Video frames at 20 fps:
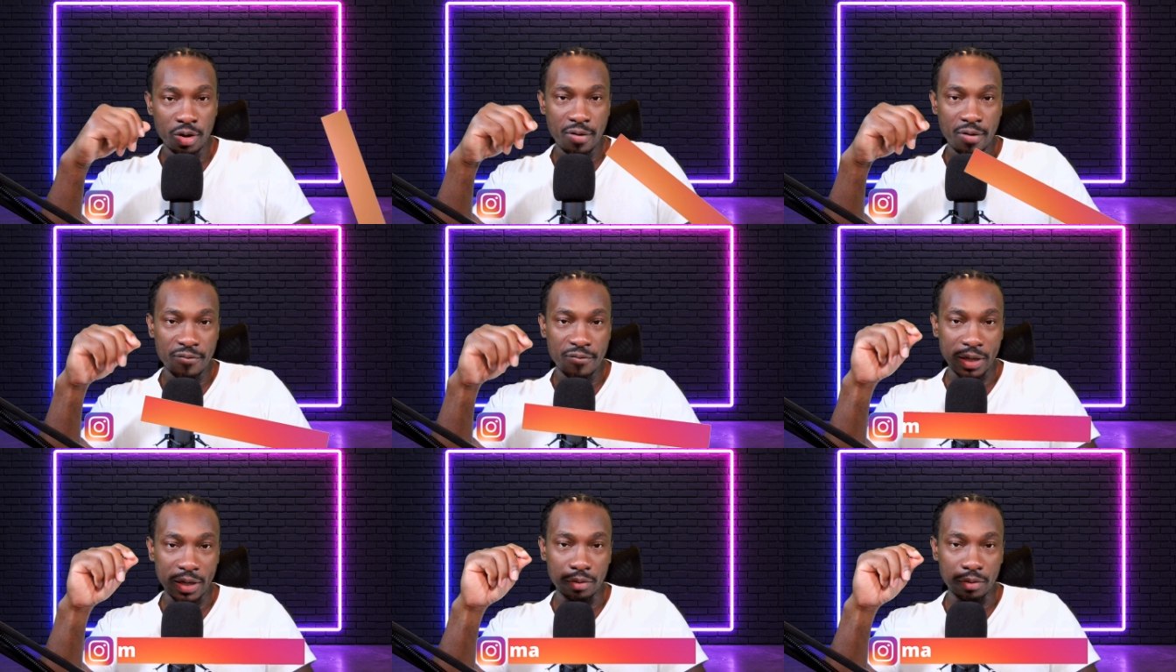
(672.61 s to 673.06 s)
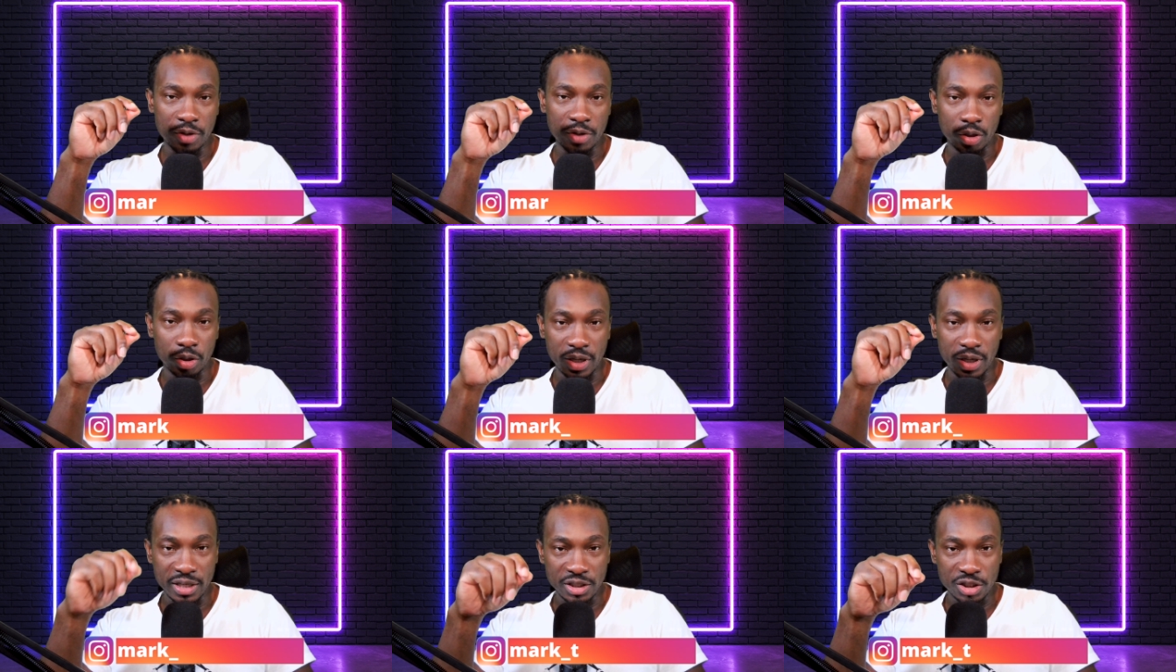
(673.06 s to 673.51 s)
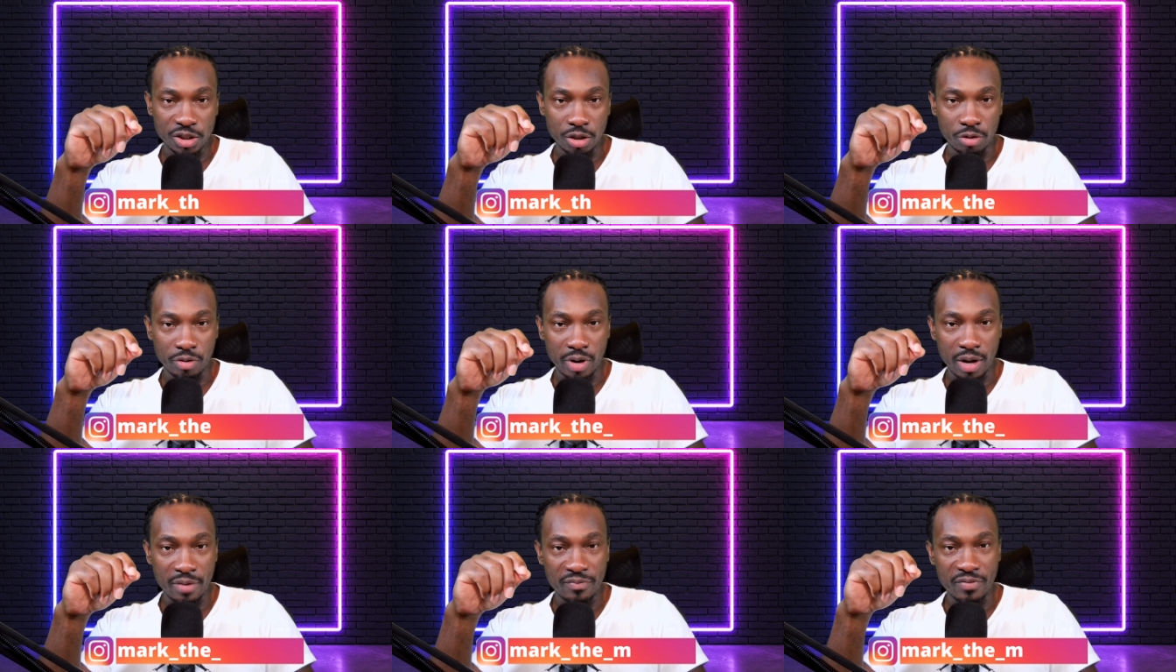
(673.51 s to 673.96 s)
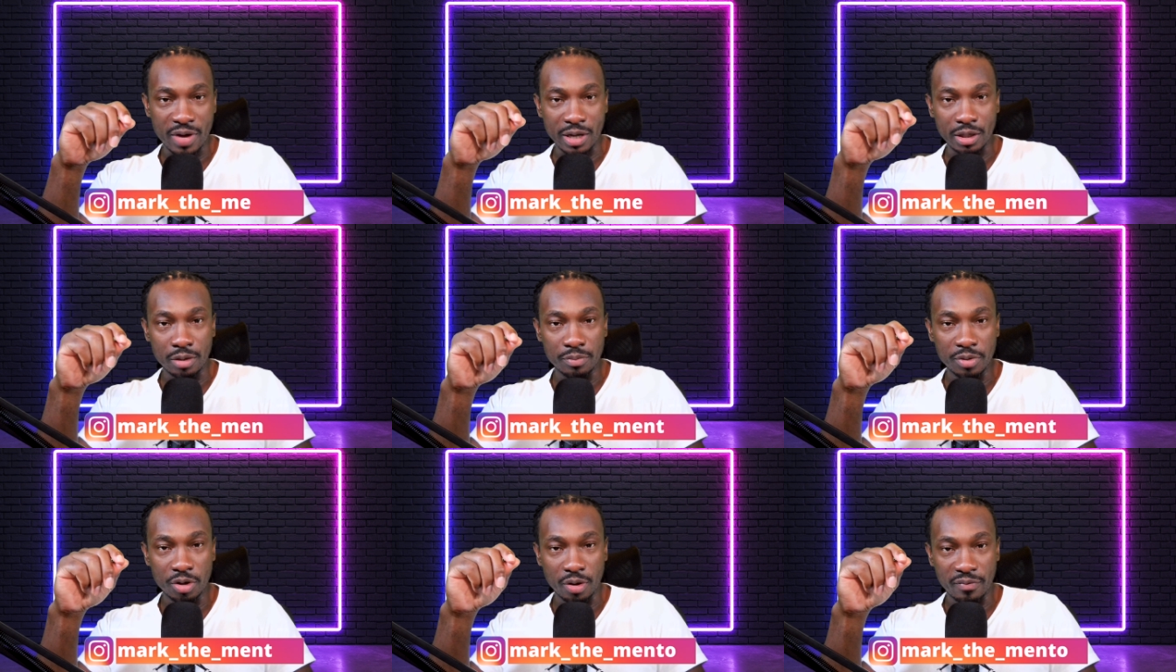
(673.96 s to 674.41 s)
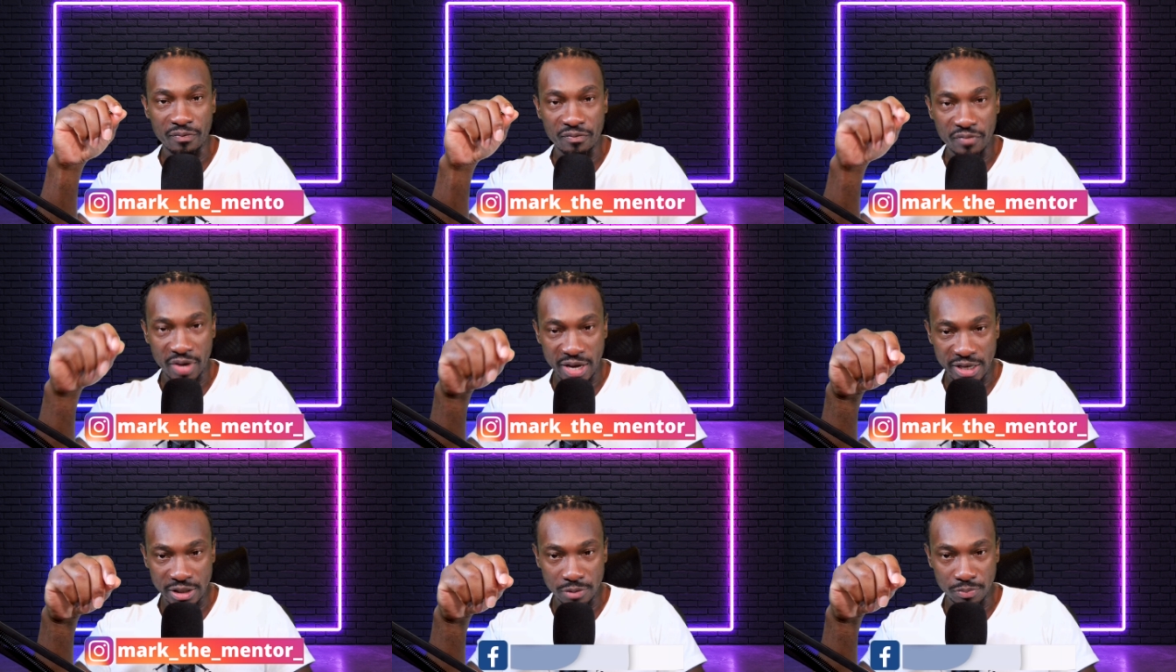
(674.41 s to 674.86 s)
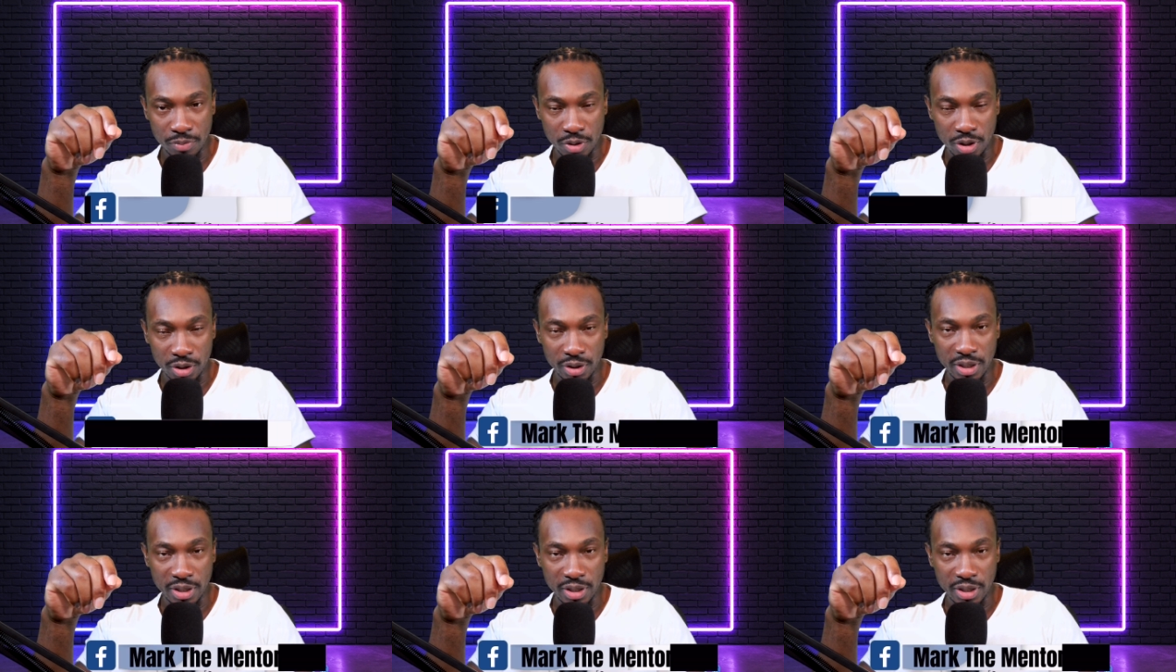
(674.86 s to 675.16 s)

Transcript: Follow me on Instagram. Follow me on Facebook.